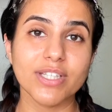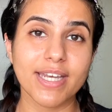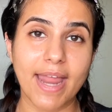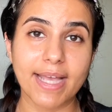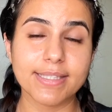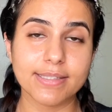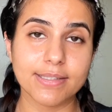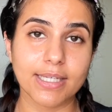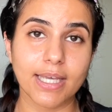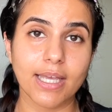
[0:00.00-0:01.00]
next
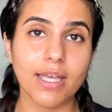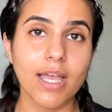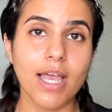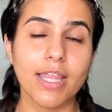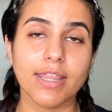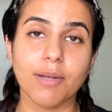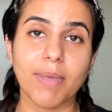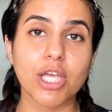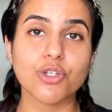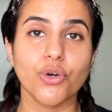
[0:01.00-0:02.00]
day, then
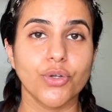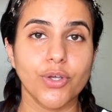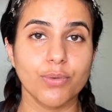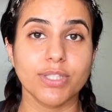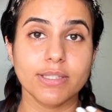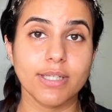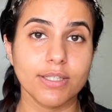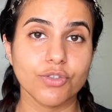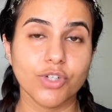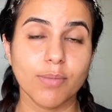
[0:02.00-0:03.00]
make sure you use a
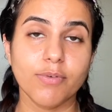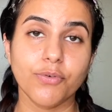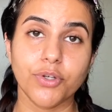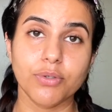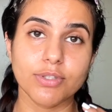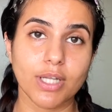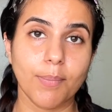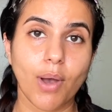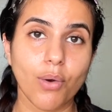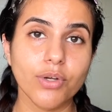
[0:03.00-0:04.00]
sunscreen before you
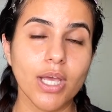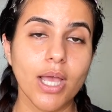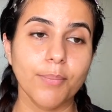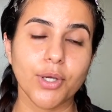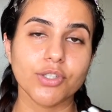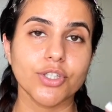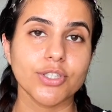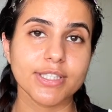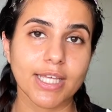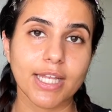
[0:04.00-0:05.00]
step out, because your
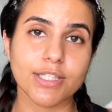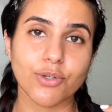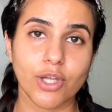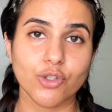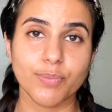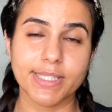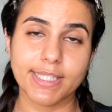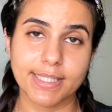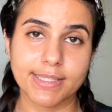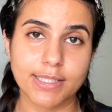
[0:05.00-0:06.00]
skin is going to be
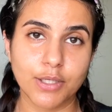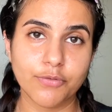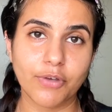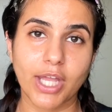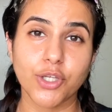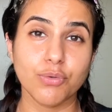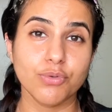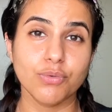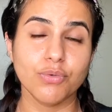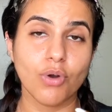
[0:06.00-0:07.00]
sensitive and you
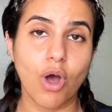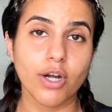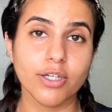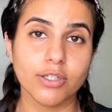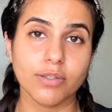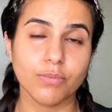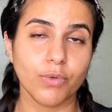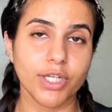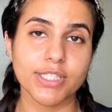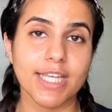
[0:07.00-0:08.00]
do not
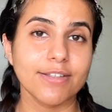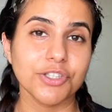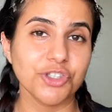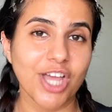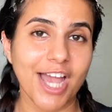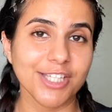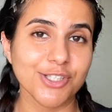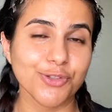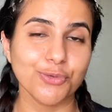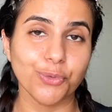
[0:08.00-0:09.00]
want to take the
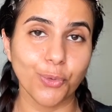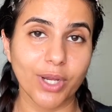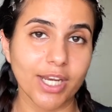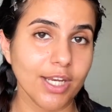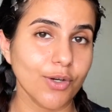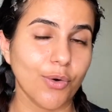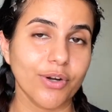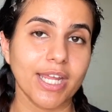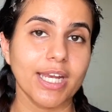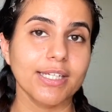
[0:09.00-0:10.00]
chance to ruin it or
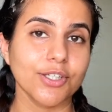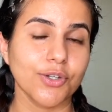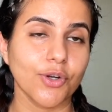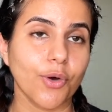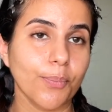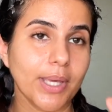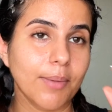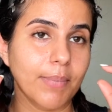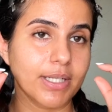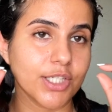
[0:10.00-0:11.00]
get, you know,
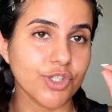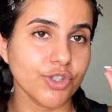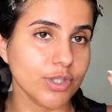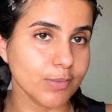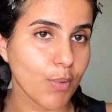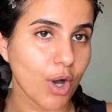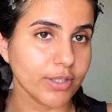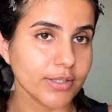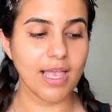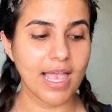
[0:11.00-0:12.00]
pigmentation
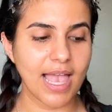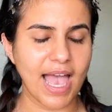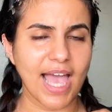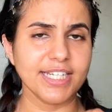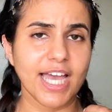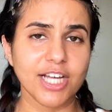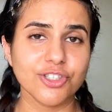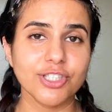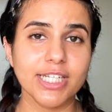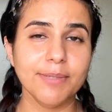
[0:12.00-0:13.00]
spots. And
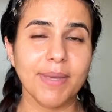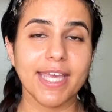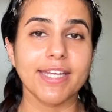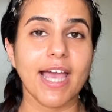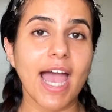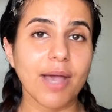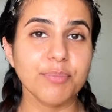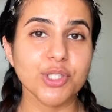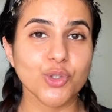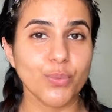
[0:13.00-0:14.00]
actually make it a
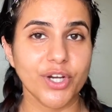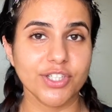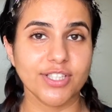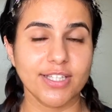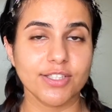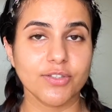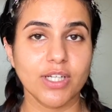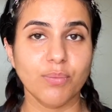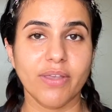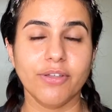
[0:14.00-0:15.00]
habit to wear
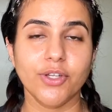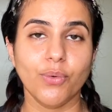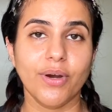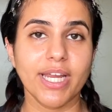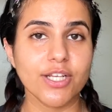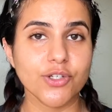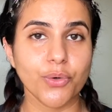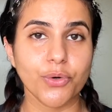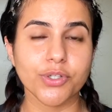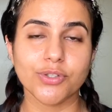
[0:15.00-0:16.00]
sunscreen, whether you are
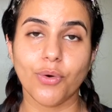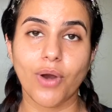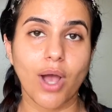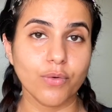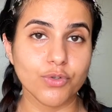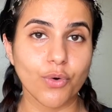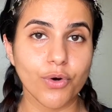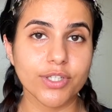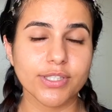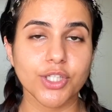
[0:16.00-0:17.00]
indoors or
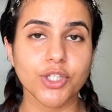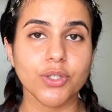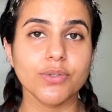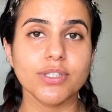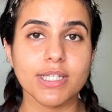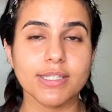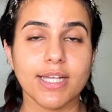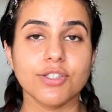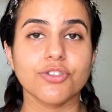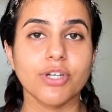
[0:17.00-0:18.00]
outdoors. Use
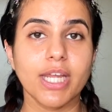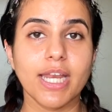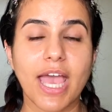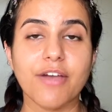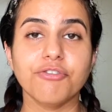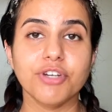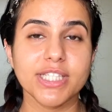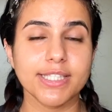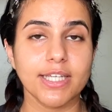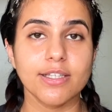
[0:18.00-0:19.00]
sunscreen every
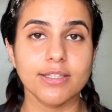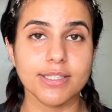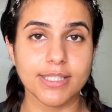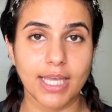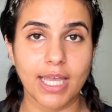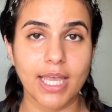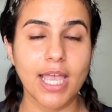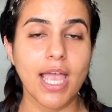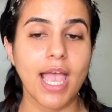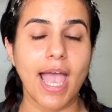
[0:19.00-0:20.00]
single day
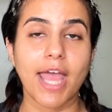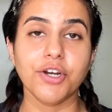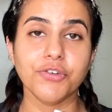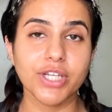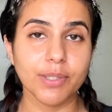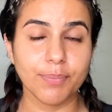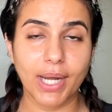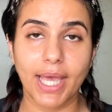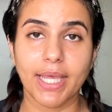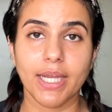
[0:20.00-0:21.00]
and
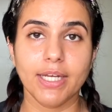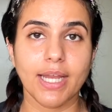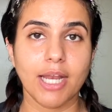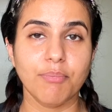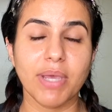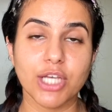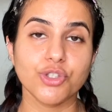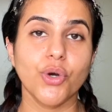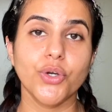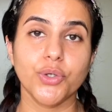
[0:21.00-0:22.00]
reapply it, and make
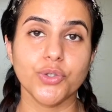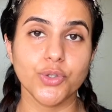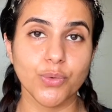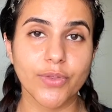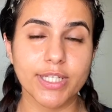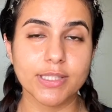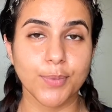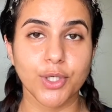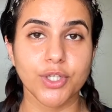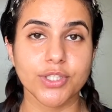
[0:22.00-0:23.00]
sure you do this
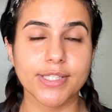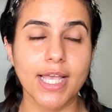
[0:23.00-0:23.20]
because